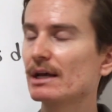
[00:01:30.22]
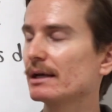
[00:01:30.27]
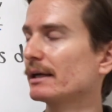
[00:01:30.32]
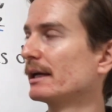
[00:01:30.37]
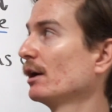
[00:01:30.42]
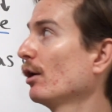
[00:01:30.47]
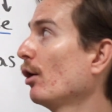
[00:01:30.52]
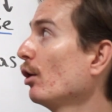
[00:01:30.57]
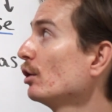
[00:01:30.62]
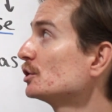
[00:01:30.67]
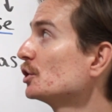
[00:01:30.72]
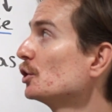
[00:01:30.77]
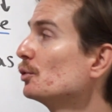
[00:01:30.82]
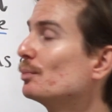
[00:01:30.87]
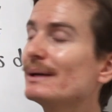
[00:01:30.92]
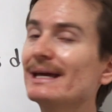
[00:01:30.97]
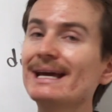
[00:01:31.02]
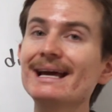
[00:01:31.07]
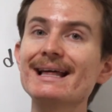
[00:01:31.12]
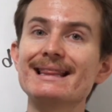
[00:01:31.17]
Can also
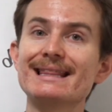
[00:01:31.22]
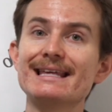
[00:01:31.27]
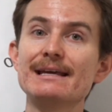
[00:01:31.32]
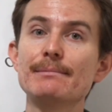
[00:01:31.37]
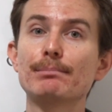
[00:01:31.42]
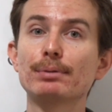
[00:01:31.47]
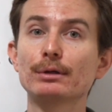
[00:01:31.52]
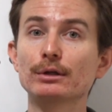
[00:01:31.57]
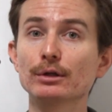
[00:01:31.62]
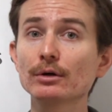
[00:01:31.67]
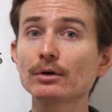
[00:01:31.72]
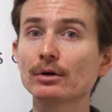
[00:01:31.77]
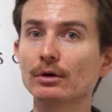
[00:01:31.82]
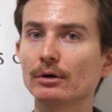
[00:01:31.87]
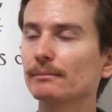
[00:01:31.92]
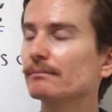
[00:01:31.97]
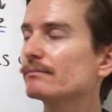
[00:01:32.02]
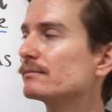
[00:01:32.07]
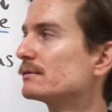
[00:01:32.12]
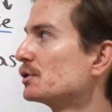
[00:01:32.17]
be the
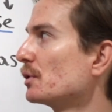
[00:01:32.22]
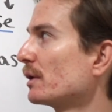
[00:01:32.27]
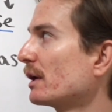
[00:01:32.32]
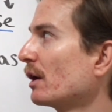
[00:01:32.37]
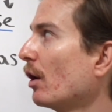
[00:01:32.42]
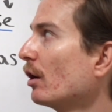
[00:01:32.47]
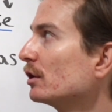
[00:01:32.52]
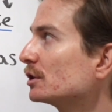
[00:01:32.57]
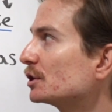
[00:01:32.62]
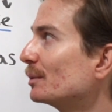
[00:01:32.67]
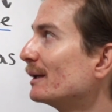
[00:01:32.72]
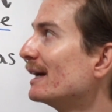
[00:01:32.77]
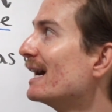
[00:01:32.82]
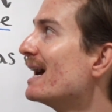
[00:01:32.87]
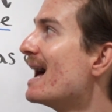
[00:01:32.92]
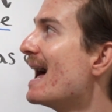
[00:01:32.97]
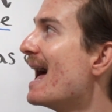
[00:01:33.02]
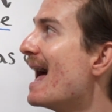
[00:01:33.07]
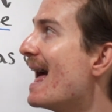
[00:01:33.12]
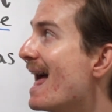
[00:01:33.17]
plural. So it can also be
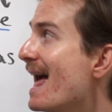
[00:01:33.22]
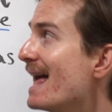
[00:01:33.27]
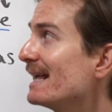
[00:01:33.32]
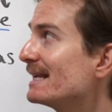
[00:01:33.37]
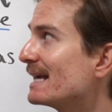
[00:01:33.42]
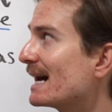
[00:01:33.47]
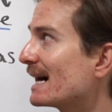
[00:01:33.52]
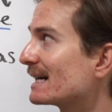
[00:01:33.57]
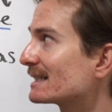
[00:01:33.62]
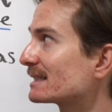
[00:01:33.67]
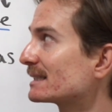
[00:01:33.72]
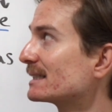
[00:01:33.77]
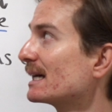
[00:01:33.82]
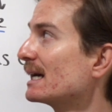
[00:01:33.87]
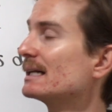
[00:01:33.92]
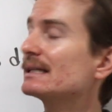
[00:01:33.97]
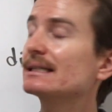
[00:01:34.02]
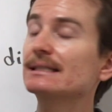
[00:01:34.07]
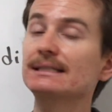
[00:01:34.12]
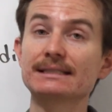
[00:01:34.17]
ellas
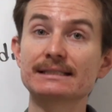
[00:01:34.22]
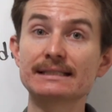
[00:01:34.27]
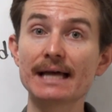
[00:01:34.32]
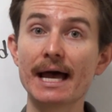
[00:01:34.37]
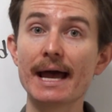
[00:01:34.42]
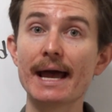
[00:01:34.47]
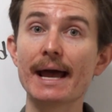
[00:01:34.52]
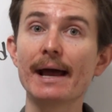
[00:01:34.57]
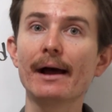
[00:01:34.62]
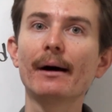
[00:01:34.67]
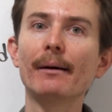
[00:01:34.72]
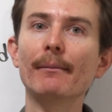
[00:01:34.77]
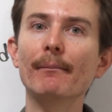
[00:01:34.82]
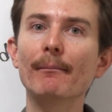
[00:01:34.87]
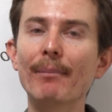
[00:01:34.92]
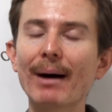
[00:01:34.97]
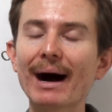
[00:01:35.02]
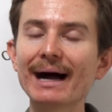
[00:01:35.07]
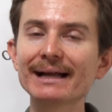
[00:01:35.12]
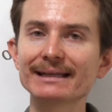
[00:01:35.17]
se
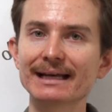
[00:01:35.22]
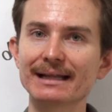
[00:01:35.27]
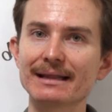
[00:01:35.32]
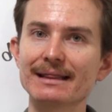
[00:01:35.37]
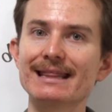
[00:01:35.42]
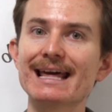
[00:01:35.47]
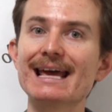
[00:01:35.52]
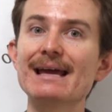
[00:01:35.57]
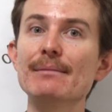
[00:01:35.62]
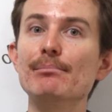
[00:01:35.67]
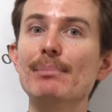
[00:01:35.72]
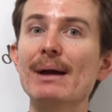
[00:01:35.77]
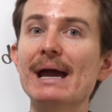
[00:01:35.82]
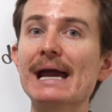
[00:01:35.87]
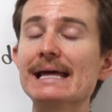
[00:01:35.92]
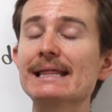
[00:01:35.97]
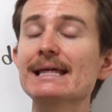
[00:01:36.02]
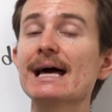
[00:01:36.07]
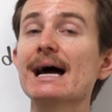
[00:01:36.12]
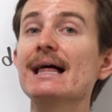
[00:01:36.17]
bañan. They
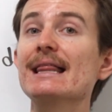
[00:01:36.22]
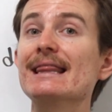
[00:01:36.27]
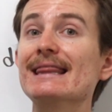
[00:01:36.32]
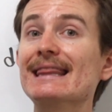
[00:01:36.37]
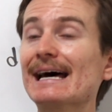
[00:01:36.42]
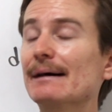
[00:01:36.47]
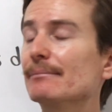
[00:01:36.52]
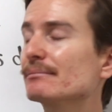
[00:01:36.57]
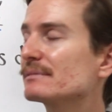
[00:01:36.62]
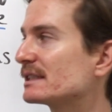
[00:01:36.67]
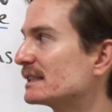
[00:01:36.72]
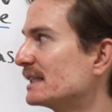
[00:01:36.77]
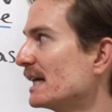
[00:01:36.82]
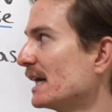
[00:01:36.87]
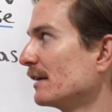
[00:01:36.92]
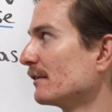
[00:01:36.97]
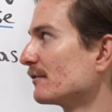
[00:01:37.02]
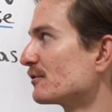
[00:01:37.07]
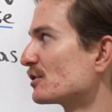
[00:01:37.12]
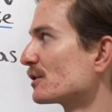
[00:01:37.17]
bathe
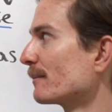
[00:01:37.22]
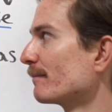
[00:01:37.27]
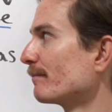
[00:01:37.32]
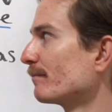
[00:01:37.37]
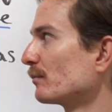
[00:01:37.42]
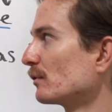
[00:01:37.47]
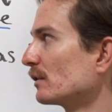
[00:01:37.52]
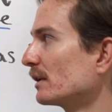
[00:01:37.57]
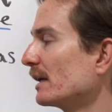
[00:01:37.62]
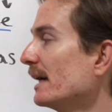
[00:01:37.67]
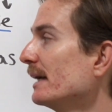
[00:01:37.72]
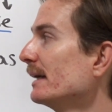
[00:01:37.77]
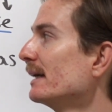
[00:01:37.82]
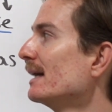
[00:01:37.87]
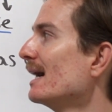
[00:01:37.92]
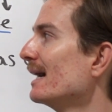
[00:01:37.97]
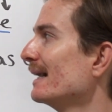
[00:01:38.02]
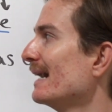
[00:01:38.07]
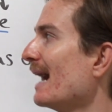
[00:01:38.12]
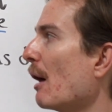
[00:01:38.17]
themselves. Okay?
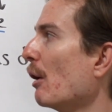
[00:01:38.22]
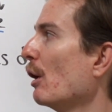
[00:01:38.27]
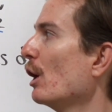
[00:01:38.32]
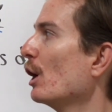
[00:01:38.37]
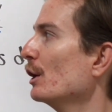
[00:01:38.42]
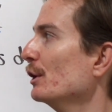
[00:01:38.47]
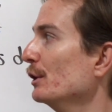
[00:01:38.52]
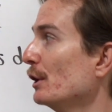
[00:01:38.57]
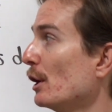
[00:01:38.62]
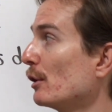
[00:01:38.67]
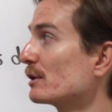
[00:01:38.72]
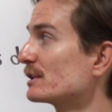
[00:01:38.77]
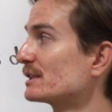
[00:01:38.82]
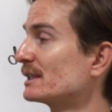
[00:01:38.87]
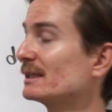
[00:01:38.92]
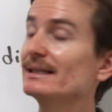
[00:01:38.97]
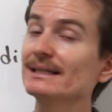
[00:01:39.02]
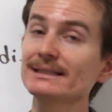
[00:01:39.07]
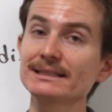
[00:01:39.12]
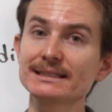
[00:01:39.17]
Now,
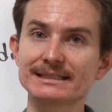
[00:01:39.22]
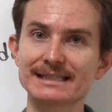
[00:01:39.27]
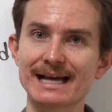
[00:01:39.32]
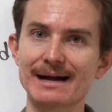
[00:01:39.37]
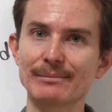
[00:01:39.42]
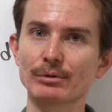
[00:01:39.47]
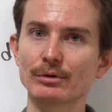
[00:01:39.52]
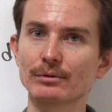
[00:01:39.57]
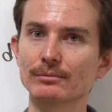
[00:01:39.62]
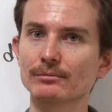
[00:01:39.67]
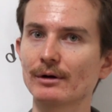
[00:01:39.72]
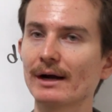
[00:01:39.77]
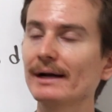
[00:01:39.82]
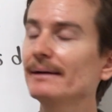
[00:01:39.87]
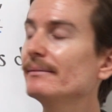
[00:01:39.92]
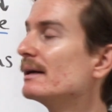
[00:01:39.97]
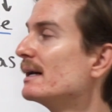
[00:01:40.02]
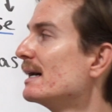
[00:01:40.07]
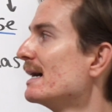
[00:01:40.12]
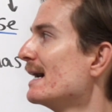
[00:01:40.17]
notice in this example,
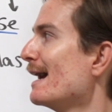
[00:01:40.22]
right?